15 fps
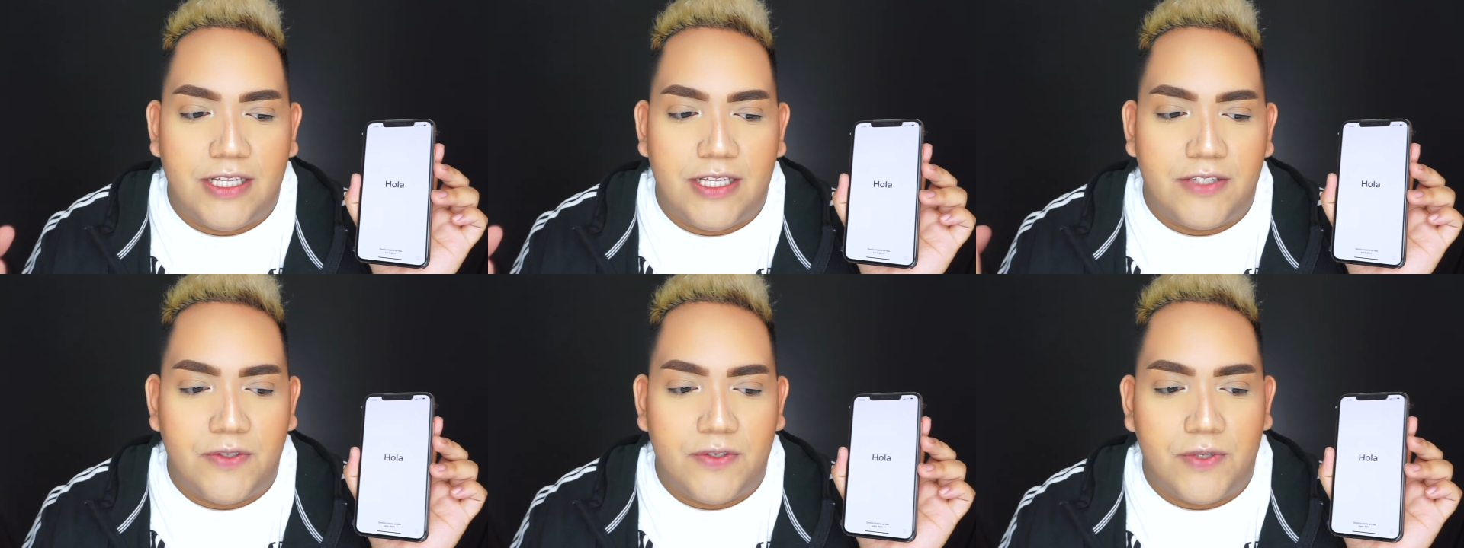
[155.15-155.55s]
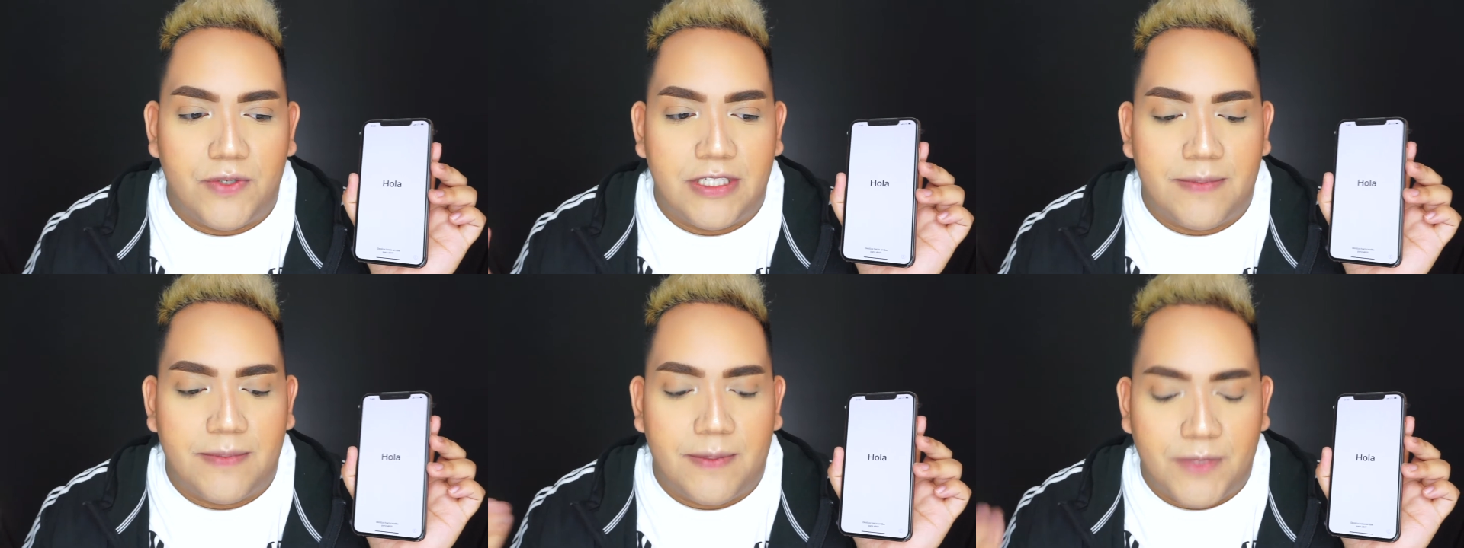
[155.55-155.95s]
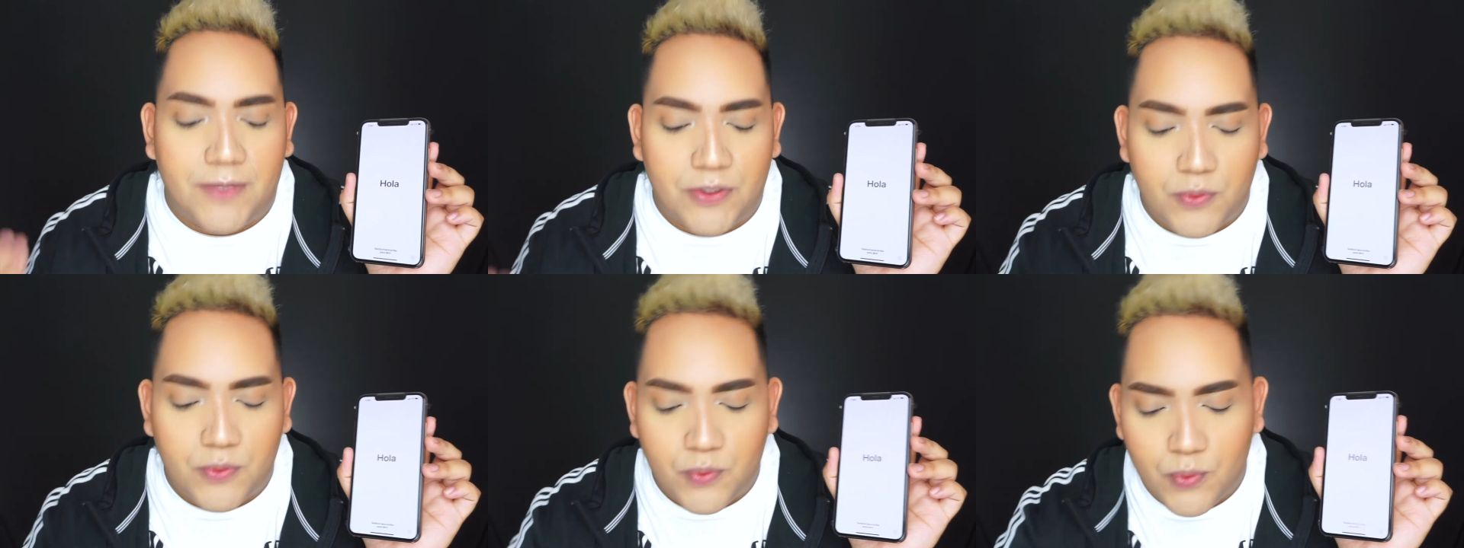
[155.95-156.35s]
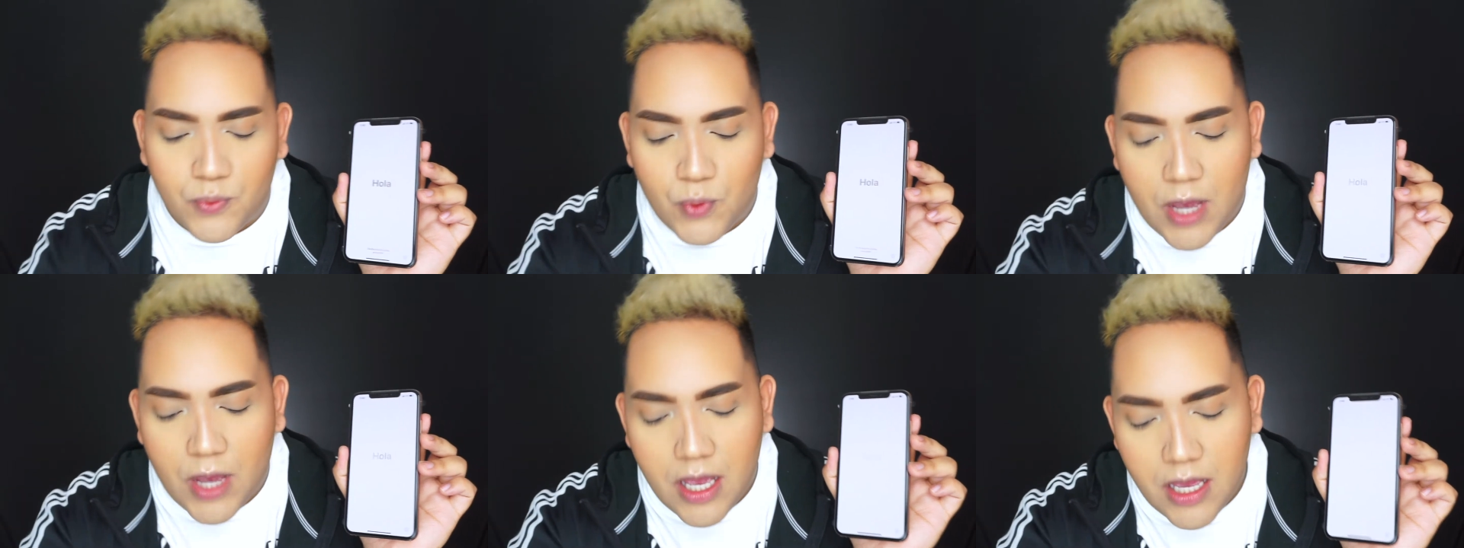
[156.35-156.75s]
in store September
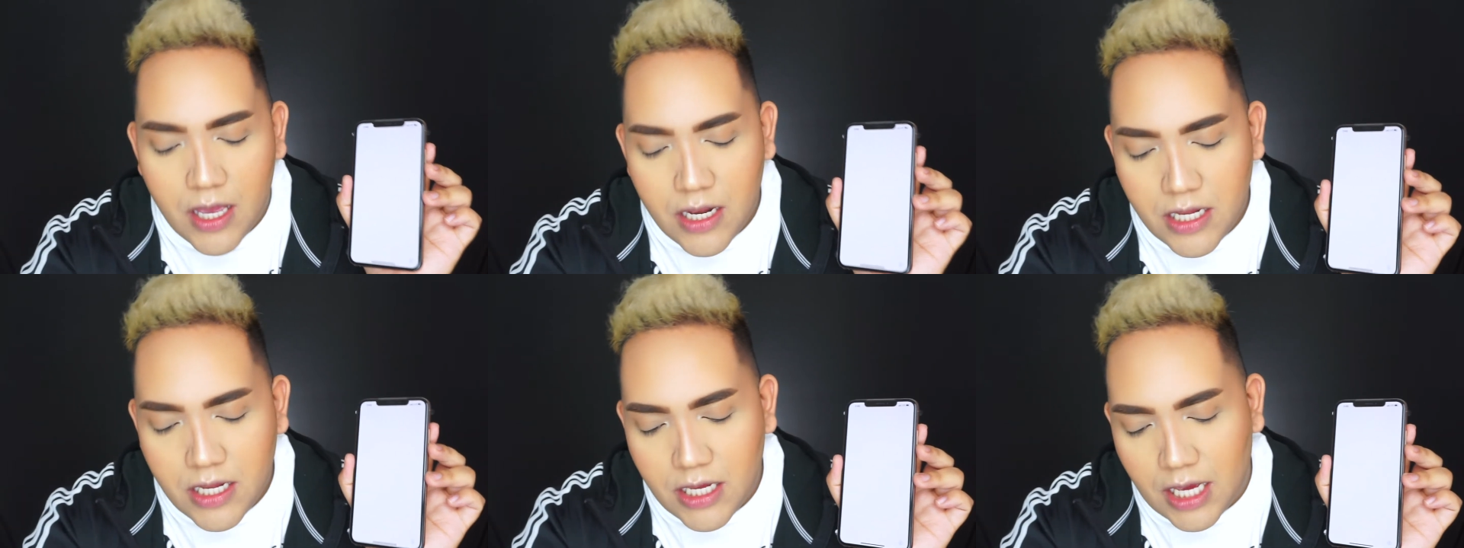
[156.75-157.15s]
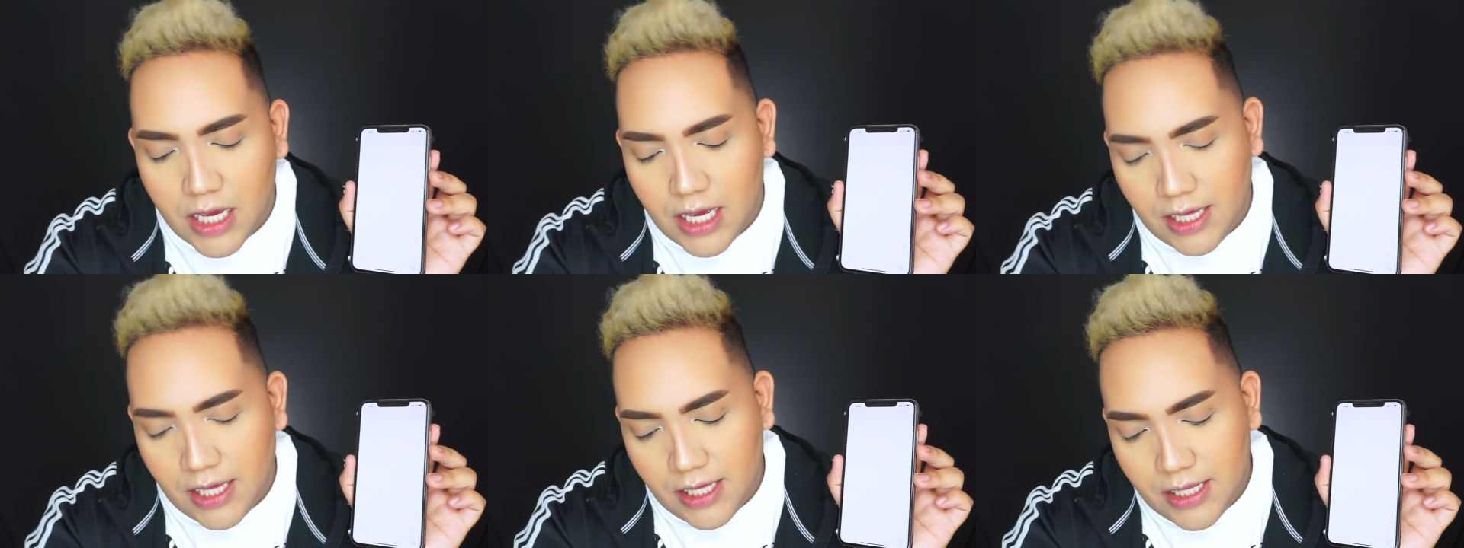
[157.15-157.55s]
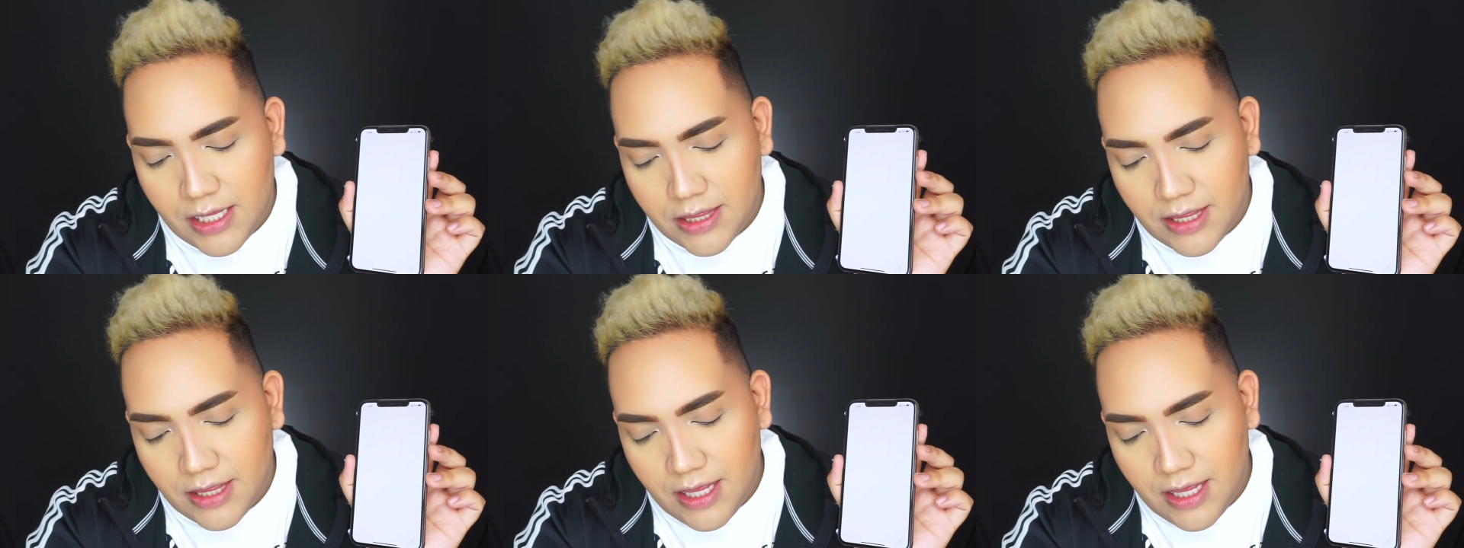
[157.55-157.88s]
28th,